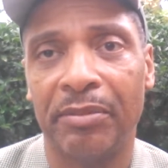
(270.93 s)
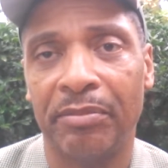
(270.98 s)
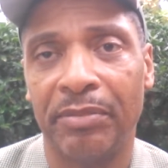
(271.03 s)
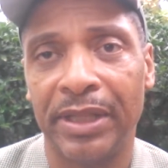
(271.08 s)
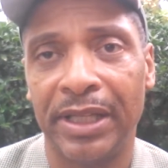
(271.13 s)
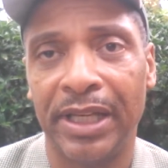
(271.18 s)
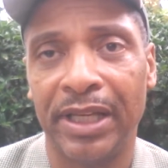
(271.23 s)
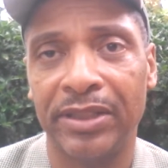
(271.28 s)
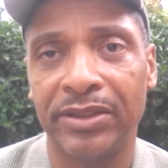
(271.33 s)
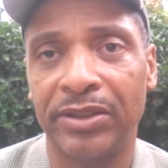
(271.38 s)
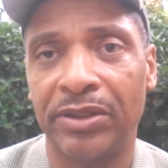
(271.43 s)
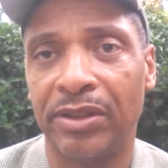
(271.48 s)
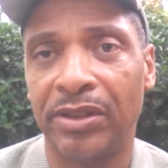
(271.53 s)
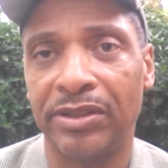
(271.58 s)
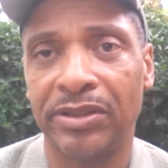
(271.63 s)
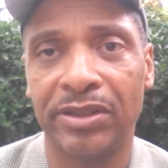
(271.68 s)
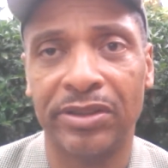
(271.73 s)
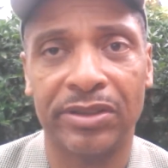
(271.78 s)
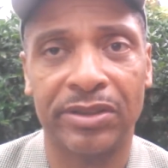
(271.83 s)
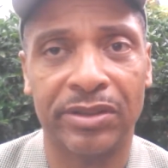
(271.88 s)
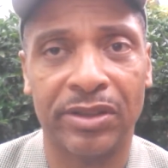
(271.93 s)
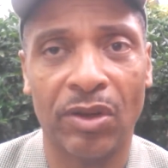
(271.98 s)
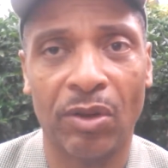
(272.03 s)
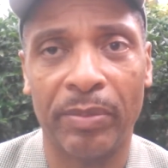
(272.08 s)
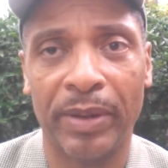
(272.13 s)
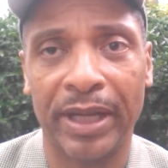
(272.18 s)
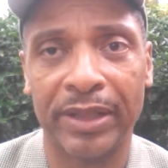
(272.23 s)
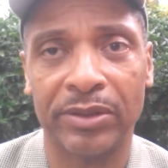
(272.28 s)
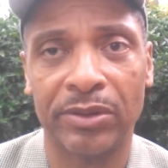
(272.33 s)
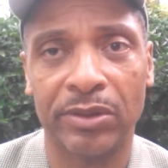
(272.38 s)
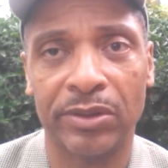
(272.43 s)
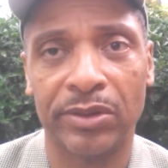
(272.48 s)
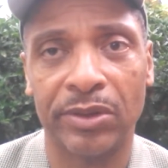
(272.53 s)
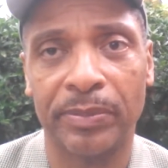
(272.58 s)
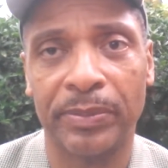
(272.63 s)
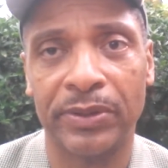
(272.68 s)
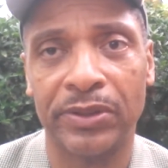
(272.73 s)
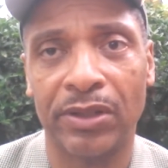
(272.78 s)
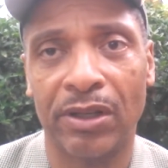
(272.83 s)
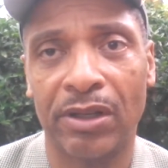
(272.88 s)
because you could just go back to a
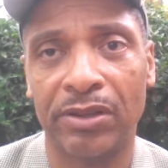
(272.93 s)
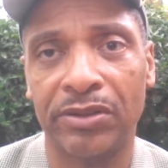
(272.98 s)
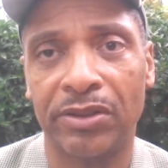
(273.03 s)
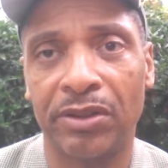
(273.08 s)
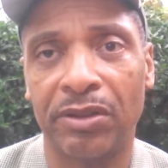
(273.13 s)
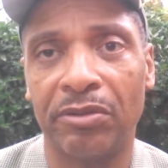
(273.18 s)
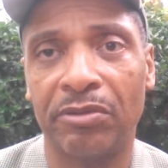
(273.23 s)
supercharger